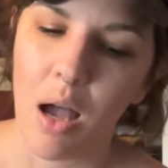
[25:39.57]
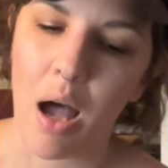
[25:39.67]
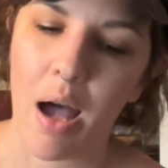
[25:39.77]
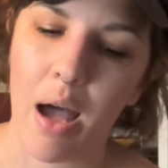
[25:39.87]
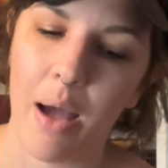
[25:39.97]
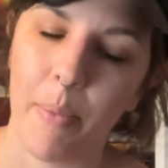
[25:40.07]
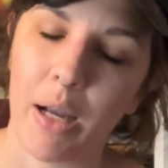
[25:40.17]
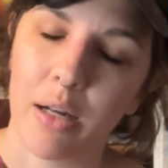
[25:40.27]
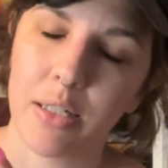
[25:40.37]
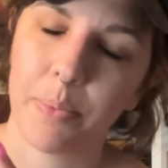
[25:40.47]
I
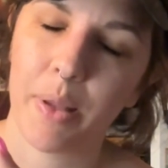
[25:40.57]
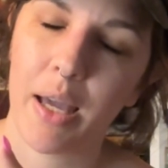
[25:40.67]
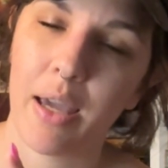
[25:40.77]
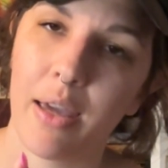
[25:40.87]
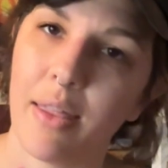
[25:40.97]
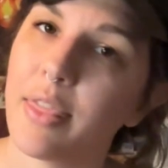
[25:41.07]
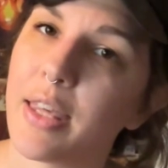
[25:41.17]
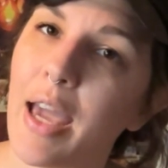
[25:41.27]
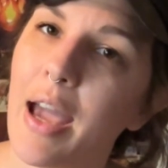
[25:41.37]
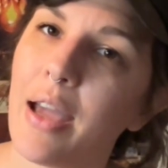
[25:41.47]
got to play The
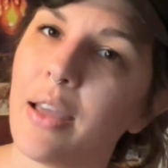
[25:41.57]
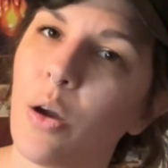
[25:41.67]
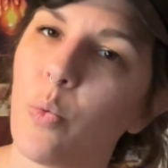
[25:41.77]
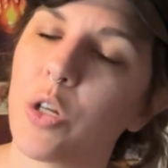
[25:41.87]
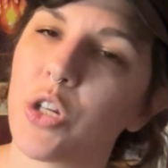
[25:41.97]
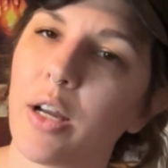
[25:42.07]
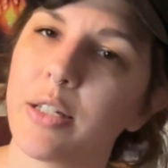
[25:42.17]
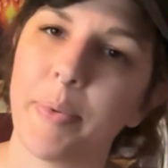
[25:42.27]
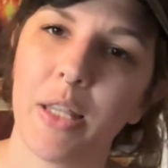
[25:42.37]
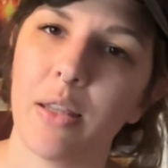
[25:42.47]
Gang, which I got to
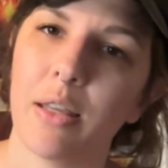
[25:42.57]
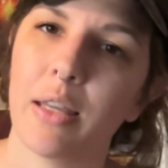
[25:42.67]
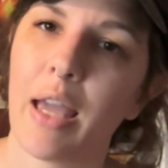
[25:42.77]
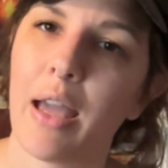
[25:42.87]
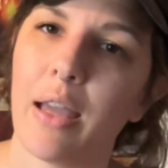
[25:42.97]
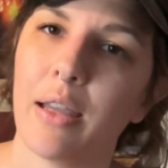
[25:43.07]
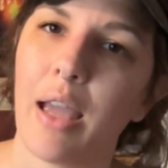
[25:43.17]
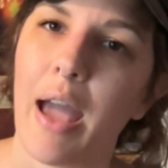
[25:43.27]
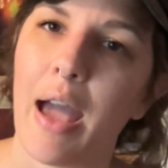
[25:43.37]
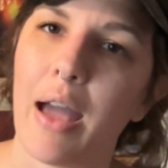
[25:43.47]
play The Gang
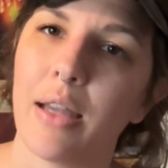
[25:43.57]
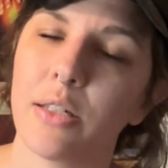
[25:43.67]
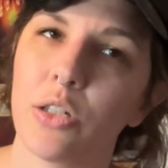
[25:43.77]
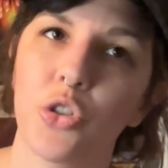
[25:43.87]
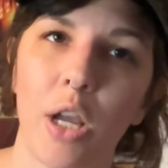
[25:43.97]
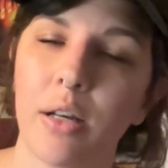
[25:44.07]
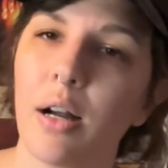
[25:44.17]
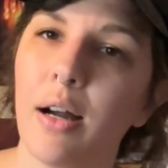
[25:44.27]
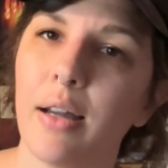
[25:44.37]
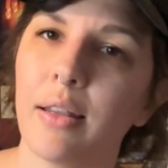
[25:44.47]
at Gen
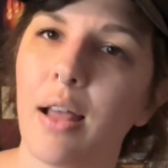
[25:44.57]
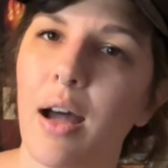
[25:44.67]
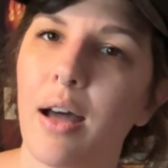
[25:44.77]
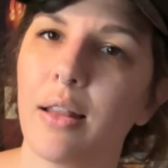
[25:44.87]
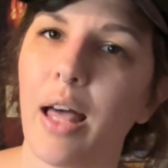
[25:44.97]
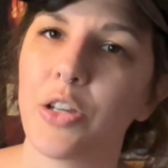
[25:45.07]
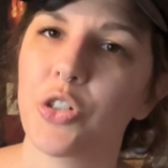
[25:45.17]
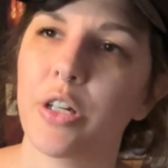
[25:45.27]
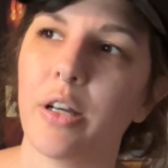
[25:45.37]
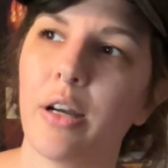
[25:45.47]
Con last
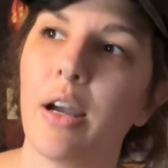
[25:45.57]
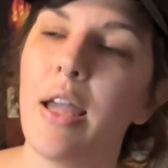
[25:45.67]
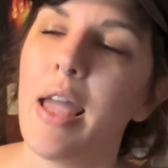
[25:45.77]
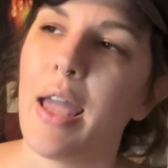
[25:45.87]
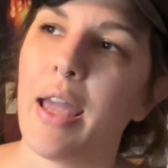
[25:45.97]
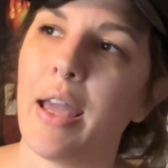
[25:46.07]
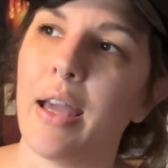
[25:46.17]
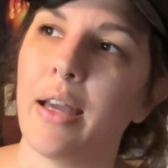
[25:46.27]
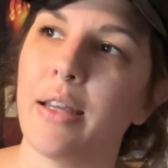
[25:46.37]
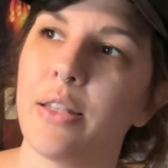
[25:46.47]
year,
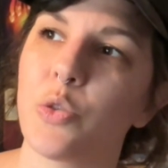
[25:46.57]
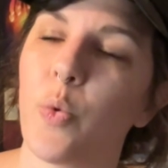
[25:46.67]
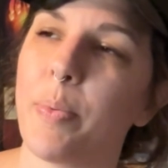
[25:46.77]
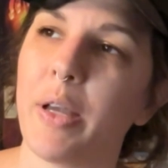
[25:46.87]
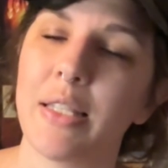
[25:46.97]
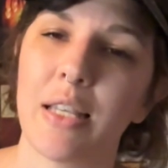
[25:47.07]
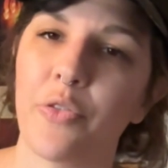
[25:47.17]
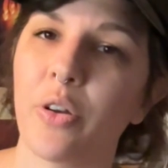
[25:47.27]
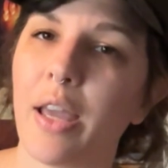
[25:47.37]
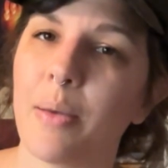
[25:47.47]
and we played
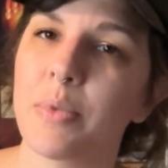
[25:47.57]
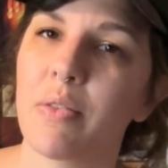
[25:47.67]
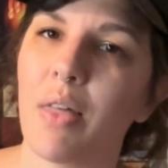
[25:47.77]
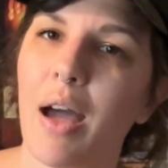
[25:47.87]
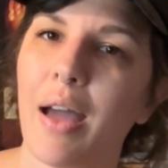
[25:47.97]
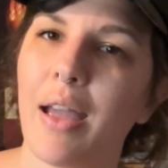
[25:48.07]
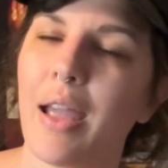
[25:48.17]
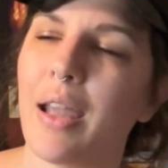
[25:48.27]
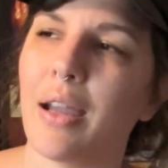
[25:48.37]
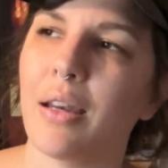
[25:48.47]
several games of that,
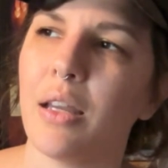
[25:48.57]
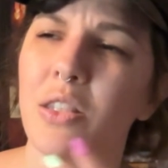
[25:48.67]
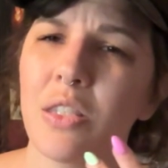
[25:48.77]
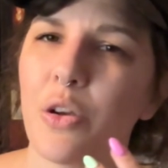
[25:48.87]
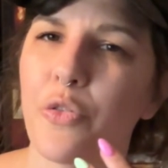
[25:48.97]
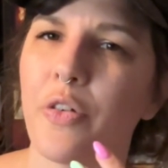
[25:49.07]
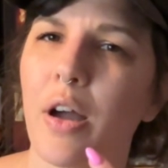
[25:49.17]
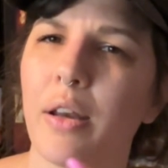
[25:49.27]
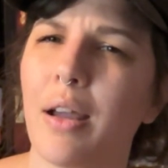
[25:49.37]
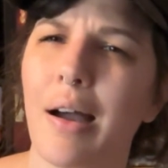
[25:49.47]
and it's so
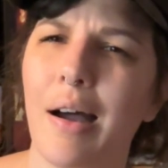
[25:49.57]
fun.